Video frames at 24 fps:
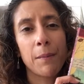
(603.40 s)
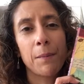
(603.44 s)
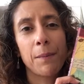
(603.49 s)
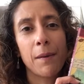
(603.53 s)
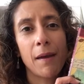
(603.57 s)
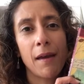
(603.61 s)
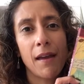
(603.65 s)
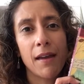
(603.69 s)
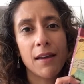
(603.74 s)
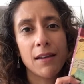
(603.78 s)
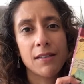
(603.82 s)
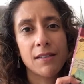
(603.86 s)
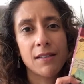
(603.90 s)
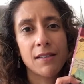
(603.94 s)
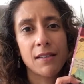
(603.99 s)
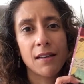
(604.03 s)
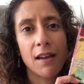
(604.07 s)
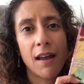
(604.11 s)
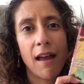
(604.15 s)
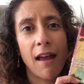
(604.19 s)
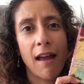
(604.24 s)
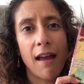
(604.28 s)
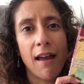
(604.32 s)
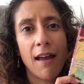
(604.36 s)
bit
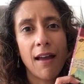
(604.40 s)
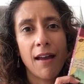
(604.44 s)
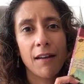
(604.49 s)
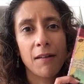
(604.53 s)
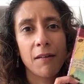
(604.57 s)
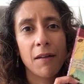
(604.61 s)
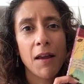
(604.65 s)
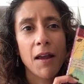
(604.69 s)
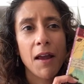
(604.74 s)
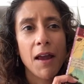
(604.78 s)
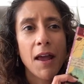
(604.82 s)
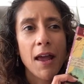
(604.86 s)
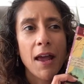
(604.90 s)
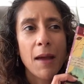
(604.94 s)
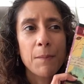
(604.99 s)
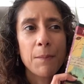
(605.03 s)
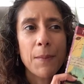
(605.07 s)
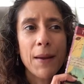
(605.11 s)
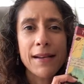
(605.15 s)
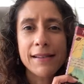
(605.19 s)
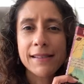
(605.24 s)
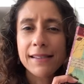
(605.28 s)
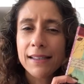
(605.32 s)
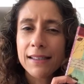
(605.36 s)
and
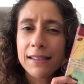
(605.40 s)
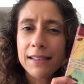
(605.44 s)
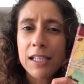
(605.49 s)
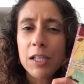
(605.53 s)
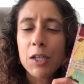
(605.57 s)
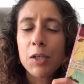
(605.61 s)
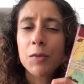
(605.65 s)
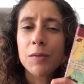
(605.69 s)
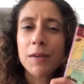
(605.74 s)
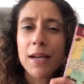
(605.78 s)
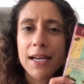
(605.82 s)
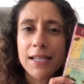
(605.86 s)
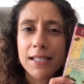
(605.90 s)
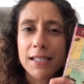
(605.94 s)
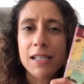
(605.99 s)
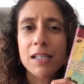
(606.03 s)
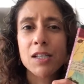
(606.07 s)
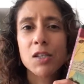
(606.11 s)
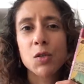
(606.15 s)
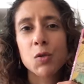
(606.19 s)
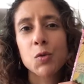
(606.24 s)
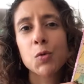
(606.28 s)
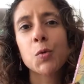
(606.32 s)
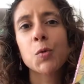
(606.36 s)
basically created a
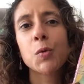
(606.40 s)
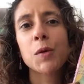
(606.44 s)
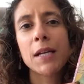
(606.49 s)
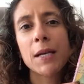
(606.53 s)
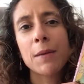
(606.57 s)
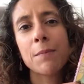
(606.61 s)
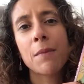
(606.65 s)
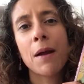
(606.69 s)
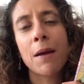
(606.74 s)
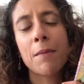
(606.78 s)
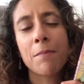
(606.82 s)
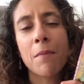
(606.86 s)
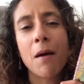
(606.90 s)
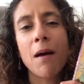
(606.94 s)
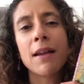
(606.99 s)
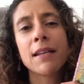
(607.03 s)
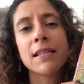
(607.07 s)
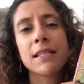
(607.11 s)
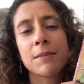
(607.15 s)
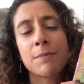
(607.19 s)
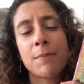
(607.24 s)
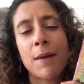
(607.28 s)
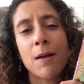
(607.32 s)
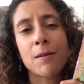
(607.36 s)
story in my
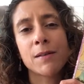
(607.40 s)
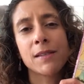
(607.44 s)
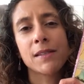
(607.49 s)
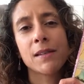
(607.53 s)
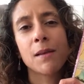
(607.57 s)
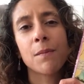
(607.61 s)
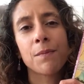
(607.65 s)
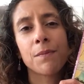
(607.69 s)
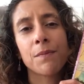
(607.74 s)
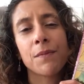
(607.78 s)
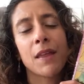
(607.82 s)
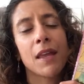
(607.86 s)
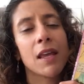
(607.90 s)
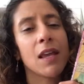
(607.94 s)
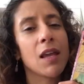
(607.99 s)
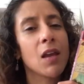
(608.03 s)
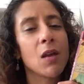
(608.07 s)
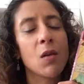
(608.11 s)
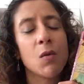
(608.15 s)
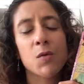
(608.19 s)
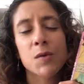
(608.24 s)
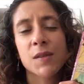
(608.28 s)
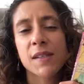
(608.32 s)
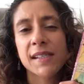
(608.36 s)
mind about
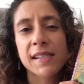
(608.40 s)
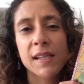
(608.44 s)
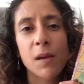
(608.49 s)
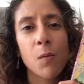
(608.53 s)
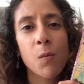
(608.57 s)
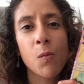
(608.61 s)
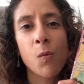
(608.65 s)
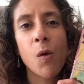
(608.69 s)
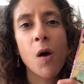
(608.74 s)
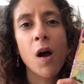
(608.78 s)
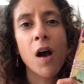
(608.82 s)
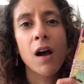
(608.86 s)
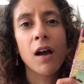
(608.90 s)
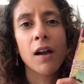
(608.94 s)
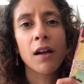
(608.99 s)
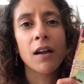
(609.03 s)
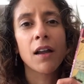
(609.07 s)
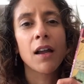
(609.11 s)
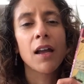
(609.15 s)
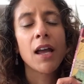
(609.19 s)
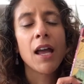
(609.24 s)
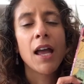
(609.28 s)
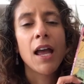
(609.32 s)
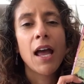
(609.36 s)
something or someone
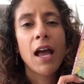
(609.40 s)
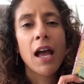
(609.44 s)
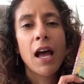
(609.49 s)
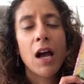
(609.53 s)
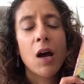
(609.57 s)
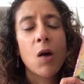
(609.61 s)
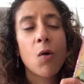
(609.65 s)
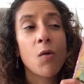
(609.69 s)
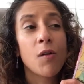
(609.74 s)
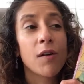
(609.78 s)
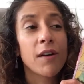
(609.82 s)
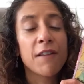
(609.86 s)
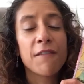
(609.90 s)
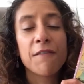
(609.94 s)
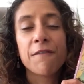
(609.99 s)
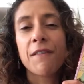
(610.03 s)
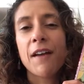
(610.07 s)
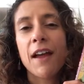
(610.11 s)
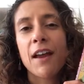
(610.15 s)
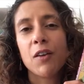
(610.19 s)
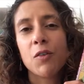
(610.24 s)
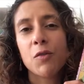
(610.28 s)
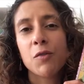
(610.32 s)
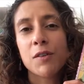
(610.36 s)
or an
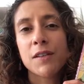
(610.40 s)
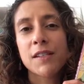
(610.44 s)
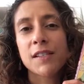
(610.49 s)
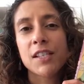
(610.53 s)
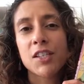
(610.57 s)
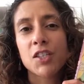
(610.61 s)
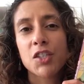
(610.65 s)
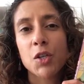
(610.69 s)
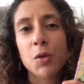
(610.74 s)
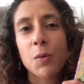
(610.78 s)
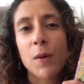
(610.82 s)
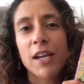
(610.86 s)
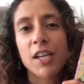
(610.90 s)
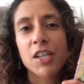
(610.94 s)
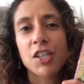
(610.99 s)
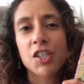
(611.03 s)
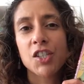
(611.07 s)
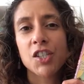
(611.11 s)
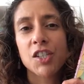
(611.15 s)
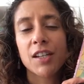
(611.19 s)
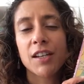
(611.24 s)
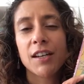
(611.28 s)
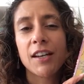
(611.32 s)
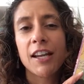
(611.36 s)
event or a
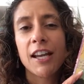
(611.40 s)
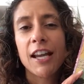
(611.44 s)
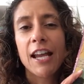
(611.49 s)
situation.